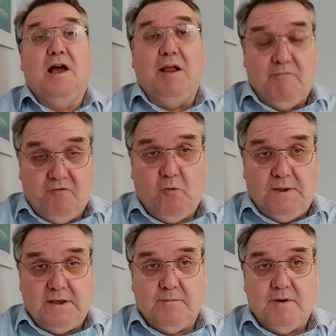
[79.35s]

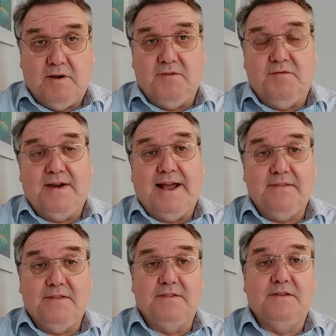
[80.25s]
informing them of the
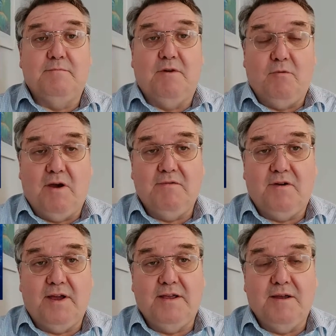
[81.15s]
fact that my
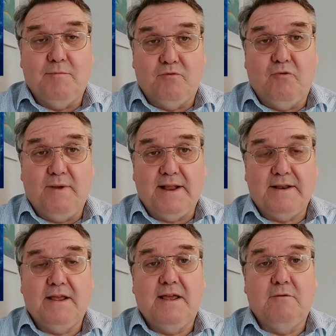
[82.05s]
Wi-Fi and broadband
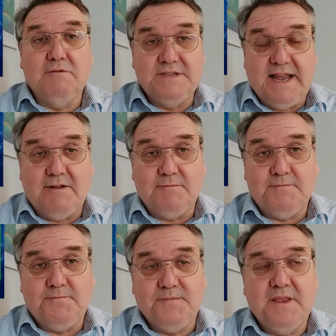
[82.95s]
was down.
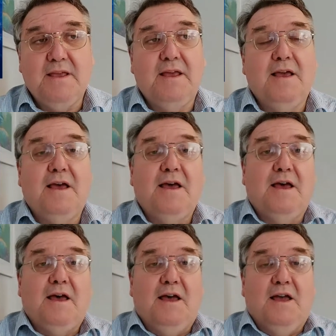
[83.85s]

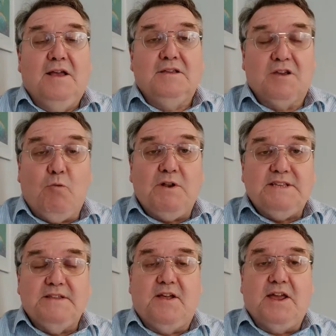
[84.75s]
So what is
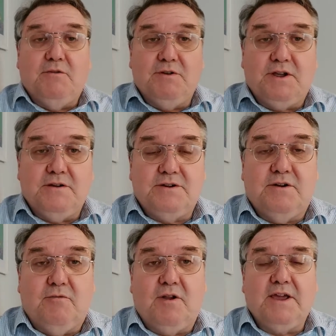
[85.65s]
it that I could
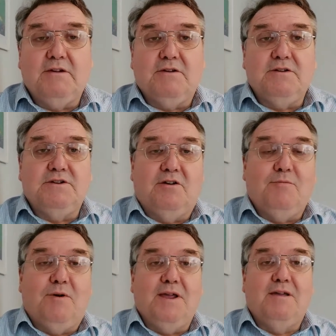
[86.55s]
control? Well, I could control
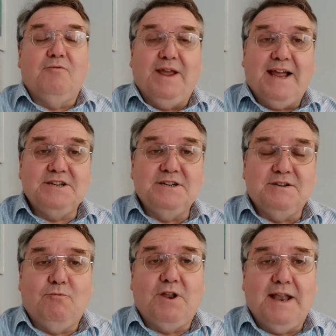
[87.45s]
my reaction to
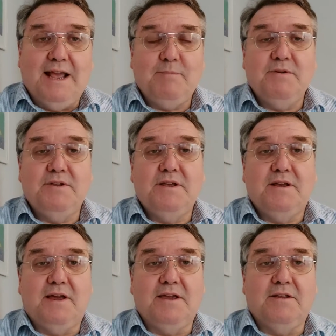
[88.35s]
what had happened.
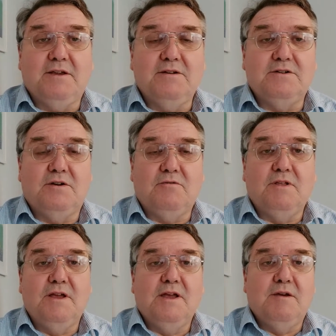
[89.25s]
I could
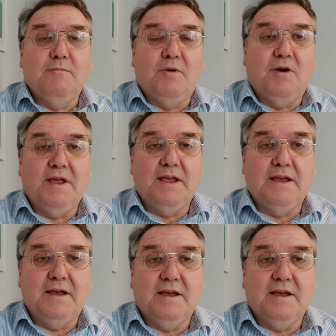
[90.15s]
control my